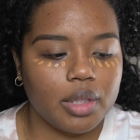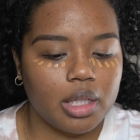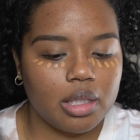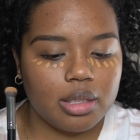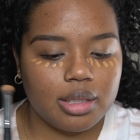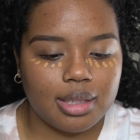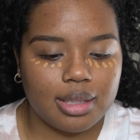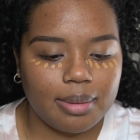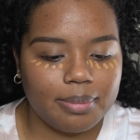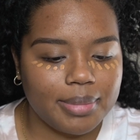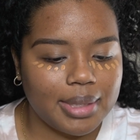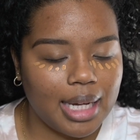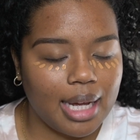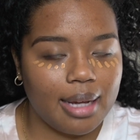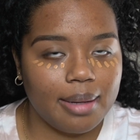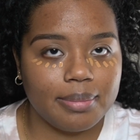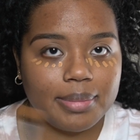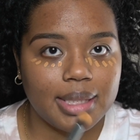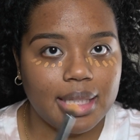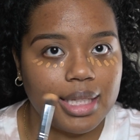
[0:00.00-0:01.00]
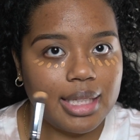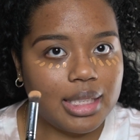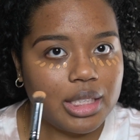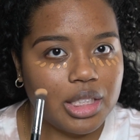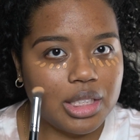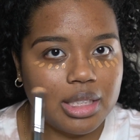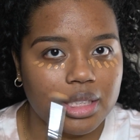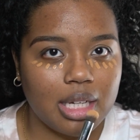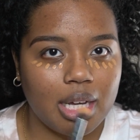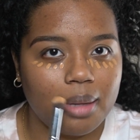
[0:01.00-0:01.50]
sometimes it
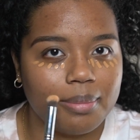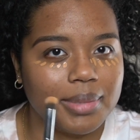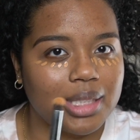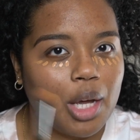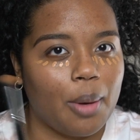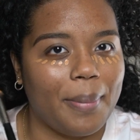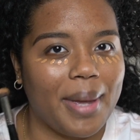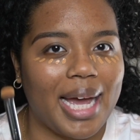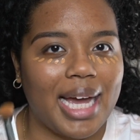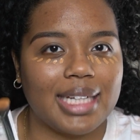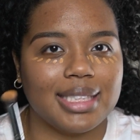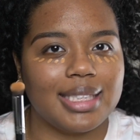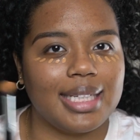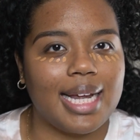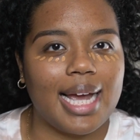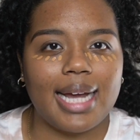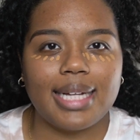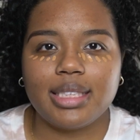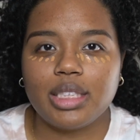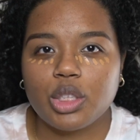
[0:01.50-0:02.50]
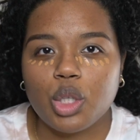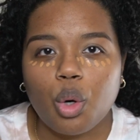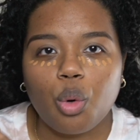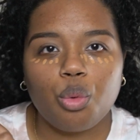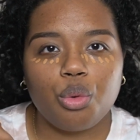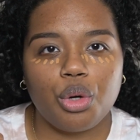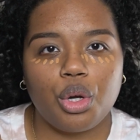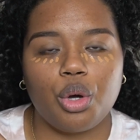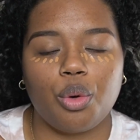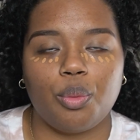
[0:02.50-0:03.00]
just comes out patchy. I
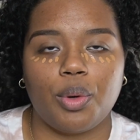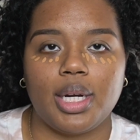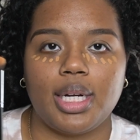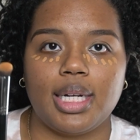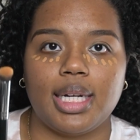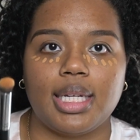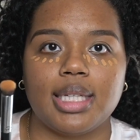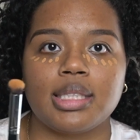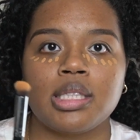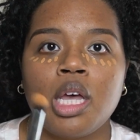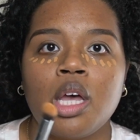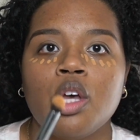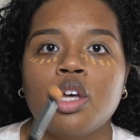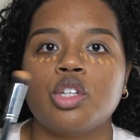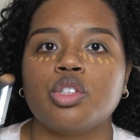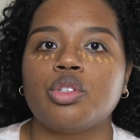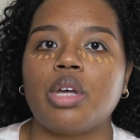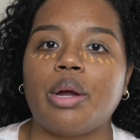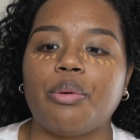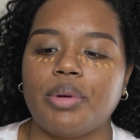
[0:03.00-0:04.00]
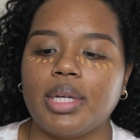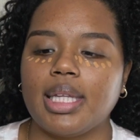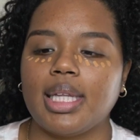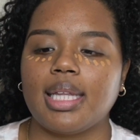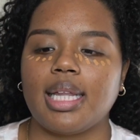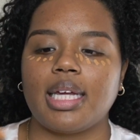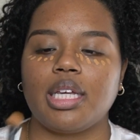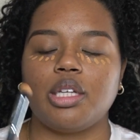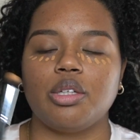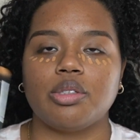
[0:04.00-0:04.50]
don't know what it is. So I really
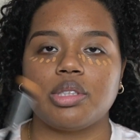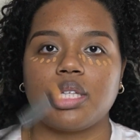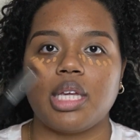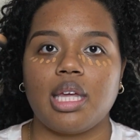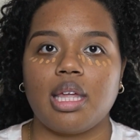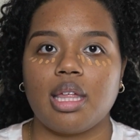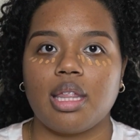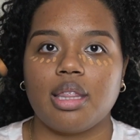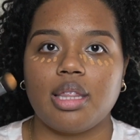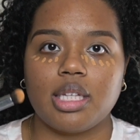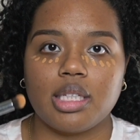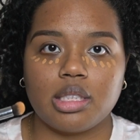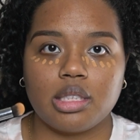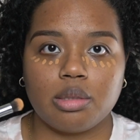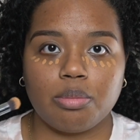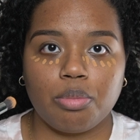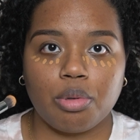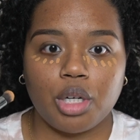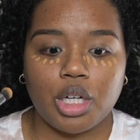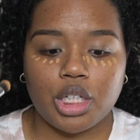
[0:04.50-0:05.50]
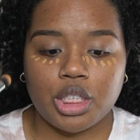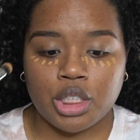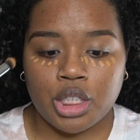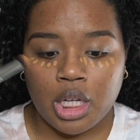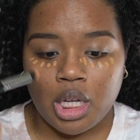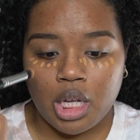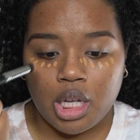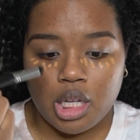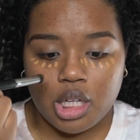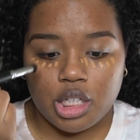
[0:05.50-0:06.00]
like using this brush
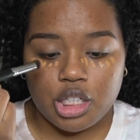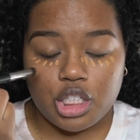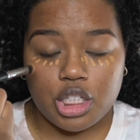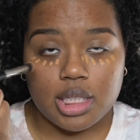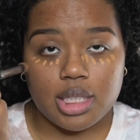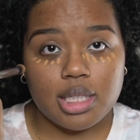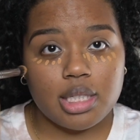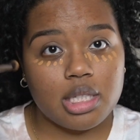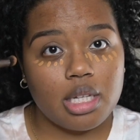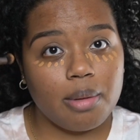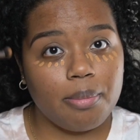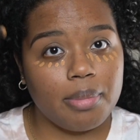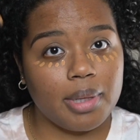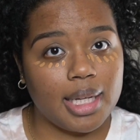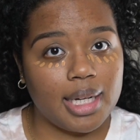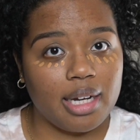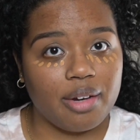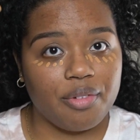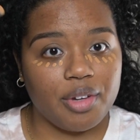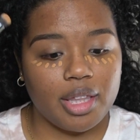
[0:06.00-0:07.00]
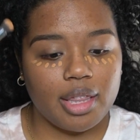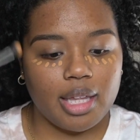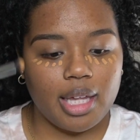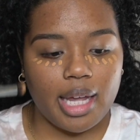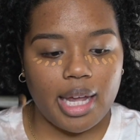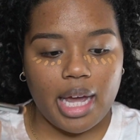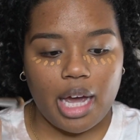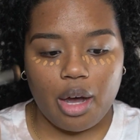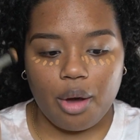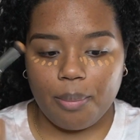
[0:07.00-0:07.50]
just to blend
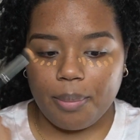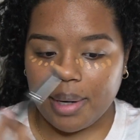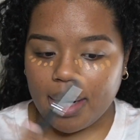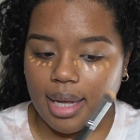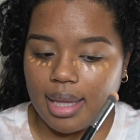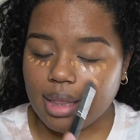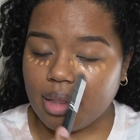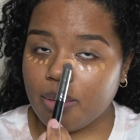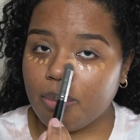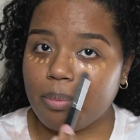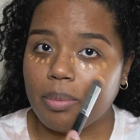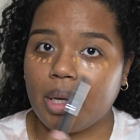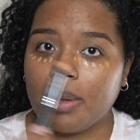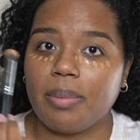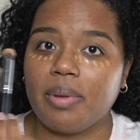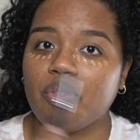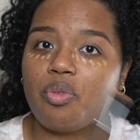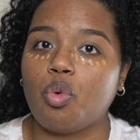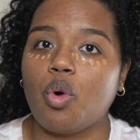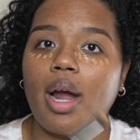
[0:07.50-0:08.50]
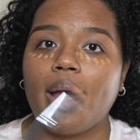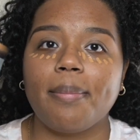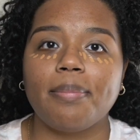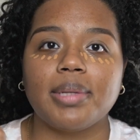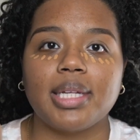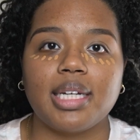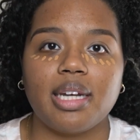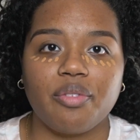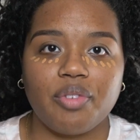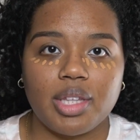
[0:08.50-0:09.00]
everything out. But before I
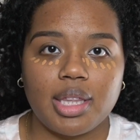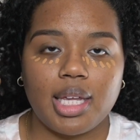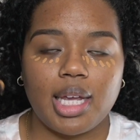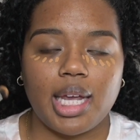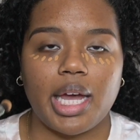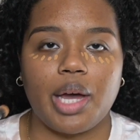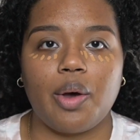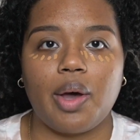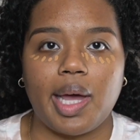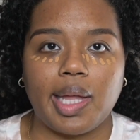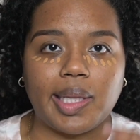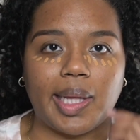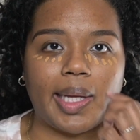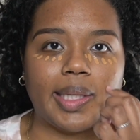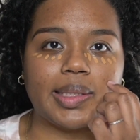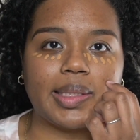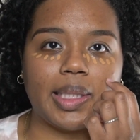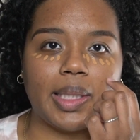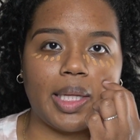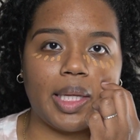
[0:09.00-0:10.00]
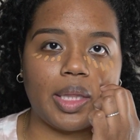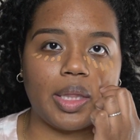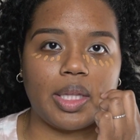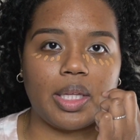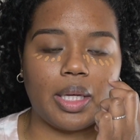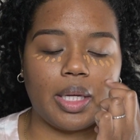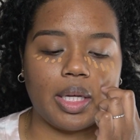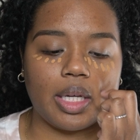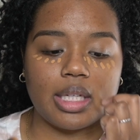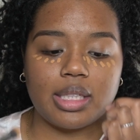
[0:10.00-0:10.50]
blend everything out, I like to let
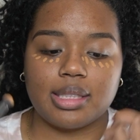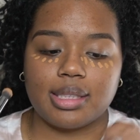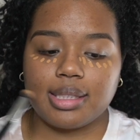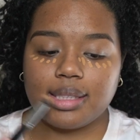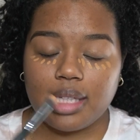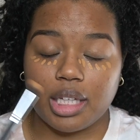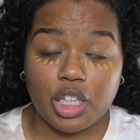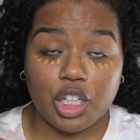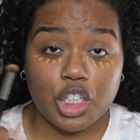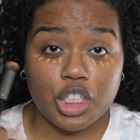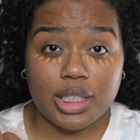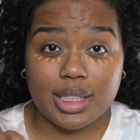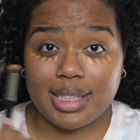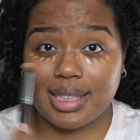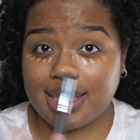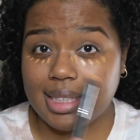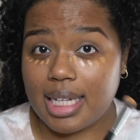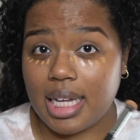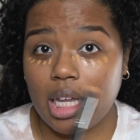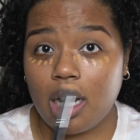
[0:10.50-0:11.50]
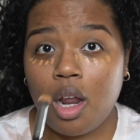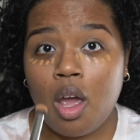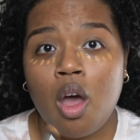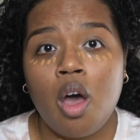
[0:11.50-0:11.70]
the concealer sit